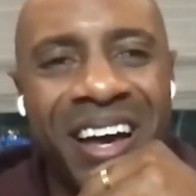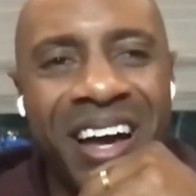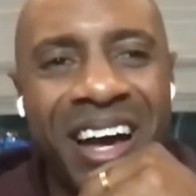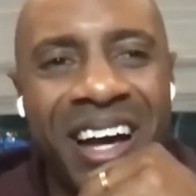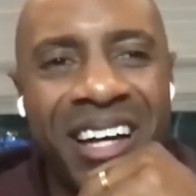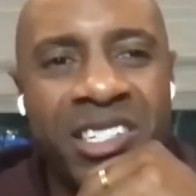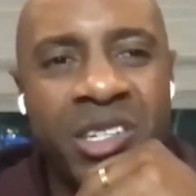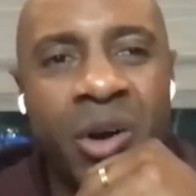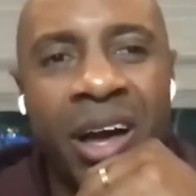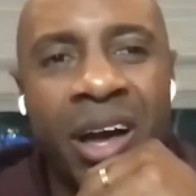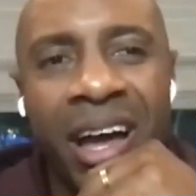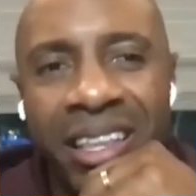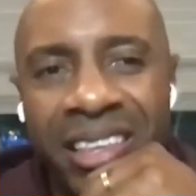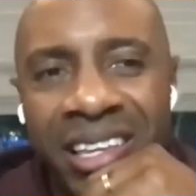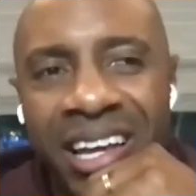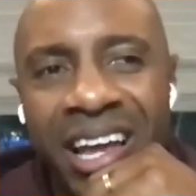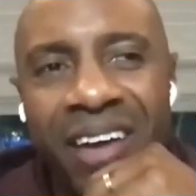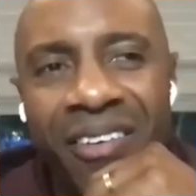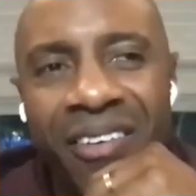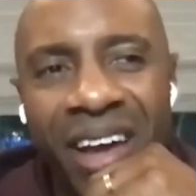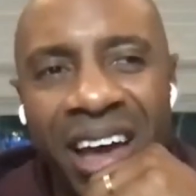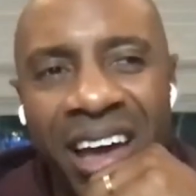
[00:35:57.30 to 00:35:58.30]
Uh, so I, I,
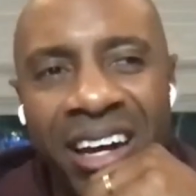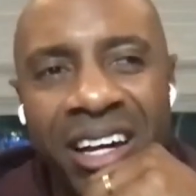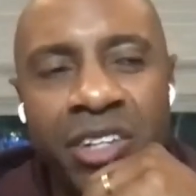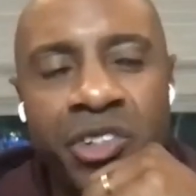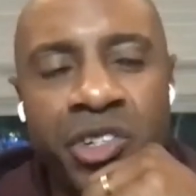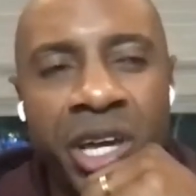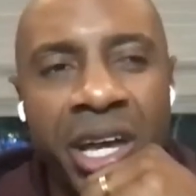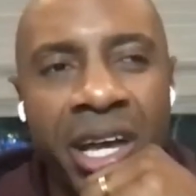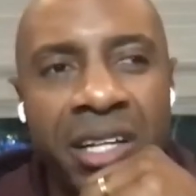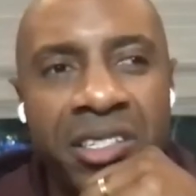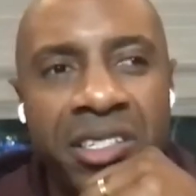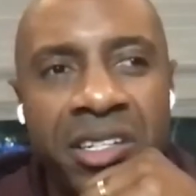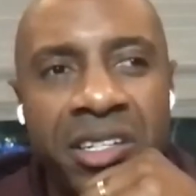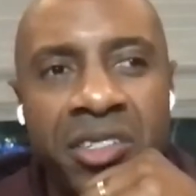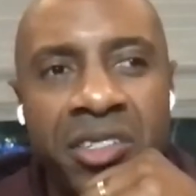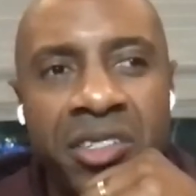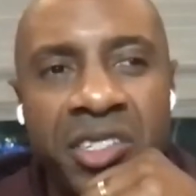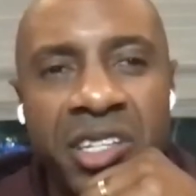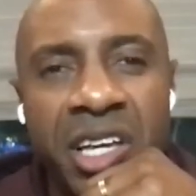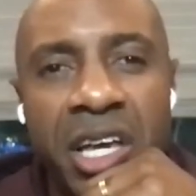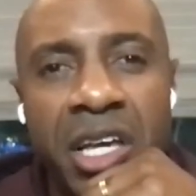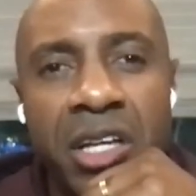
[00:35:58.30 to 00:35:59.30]
think I've had a chance to
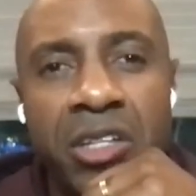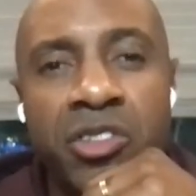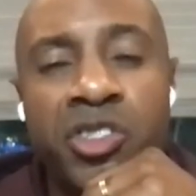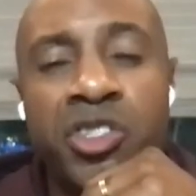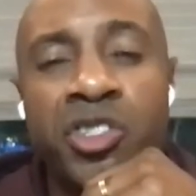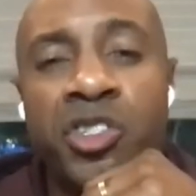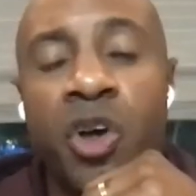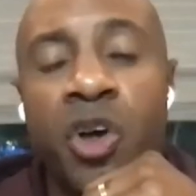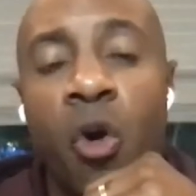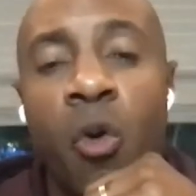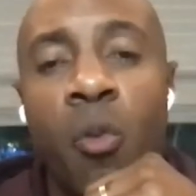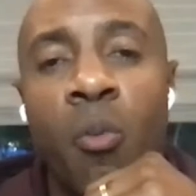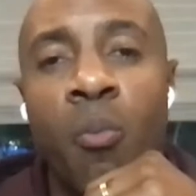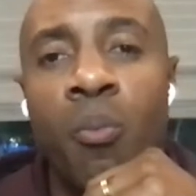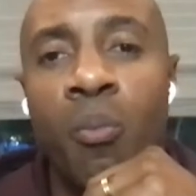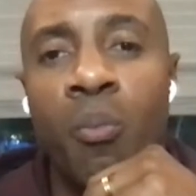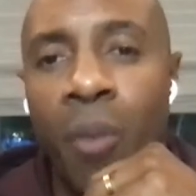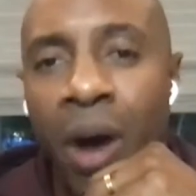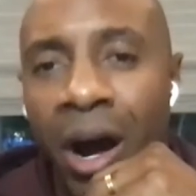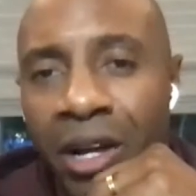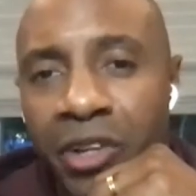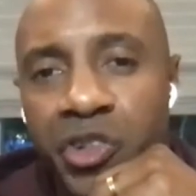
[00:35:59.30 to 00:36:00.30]
see so
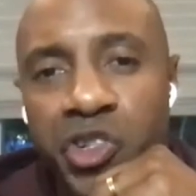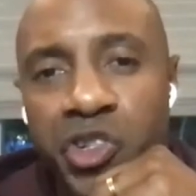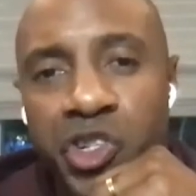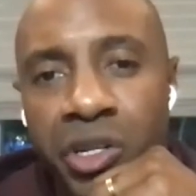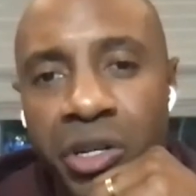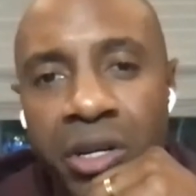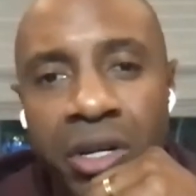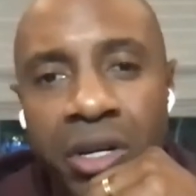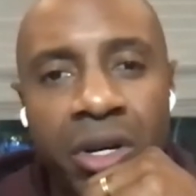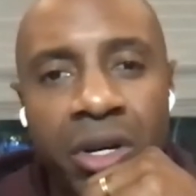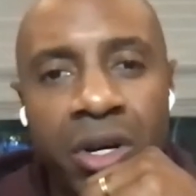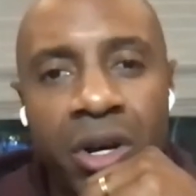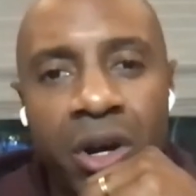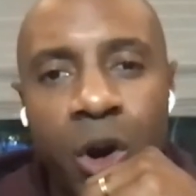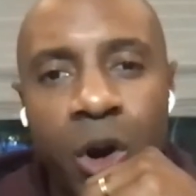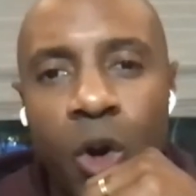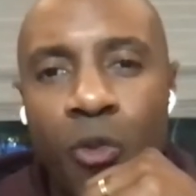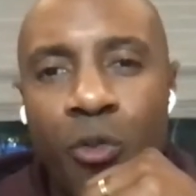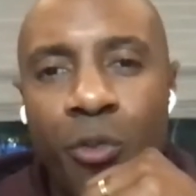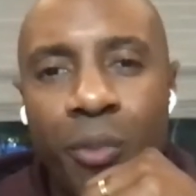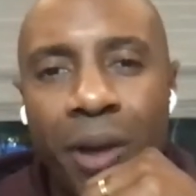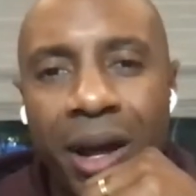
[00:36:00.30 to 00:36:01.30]
much
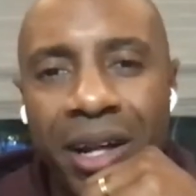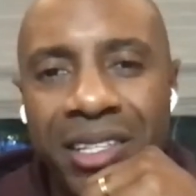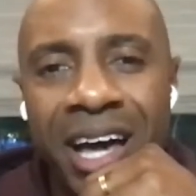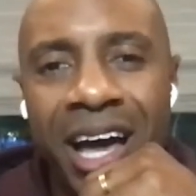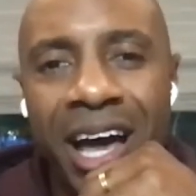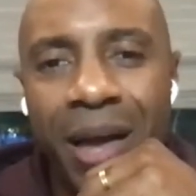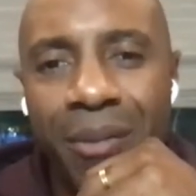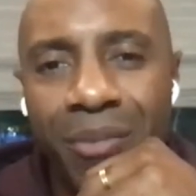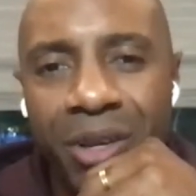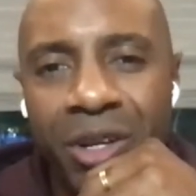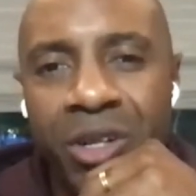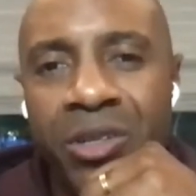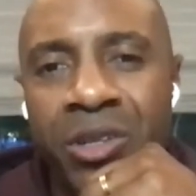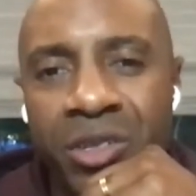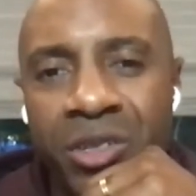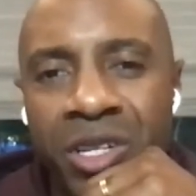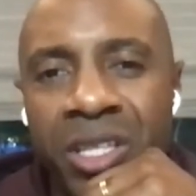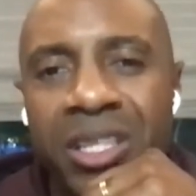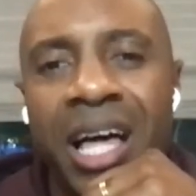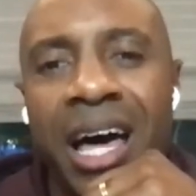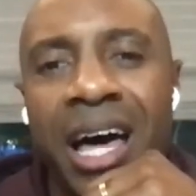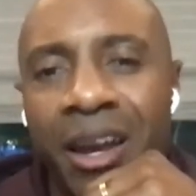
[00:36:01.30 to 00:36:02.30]
over my time. There,
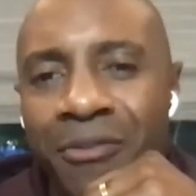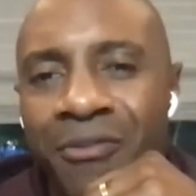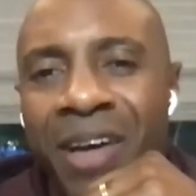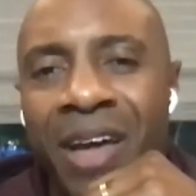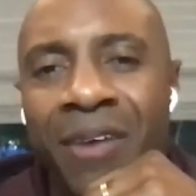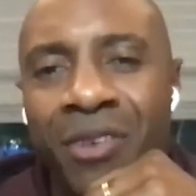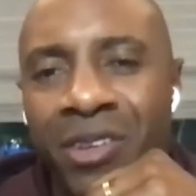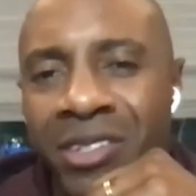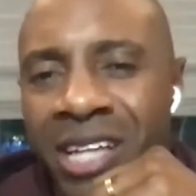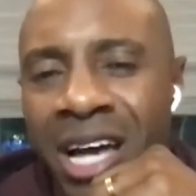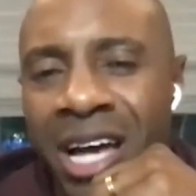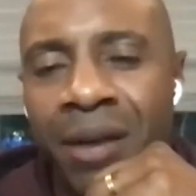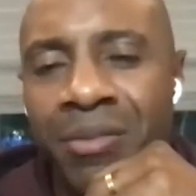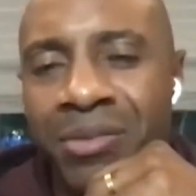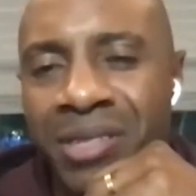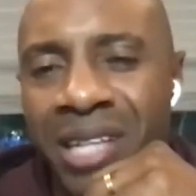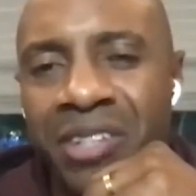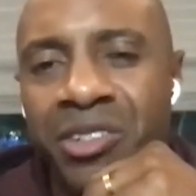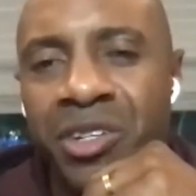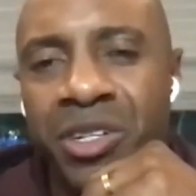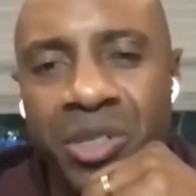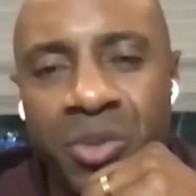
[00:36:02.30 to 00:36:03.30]
there's a lot of favorite times,
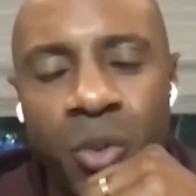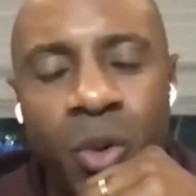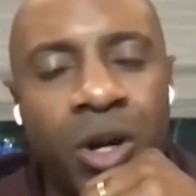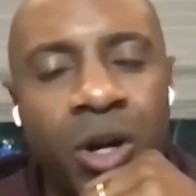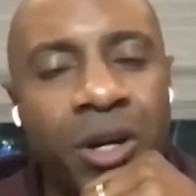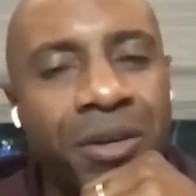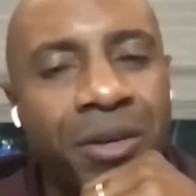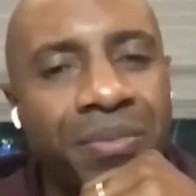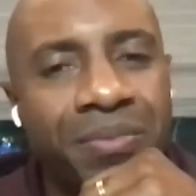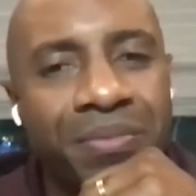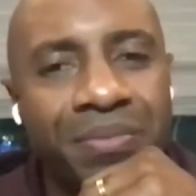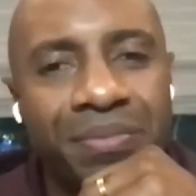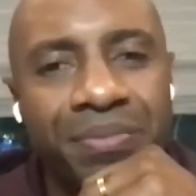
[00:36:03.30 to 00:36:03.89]
not just one.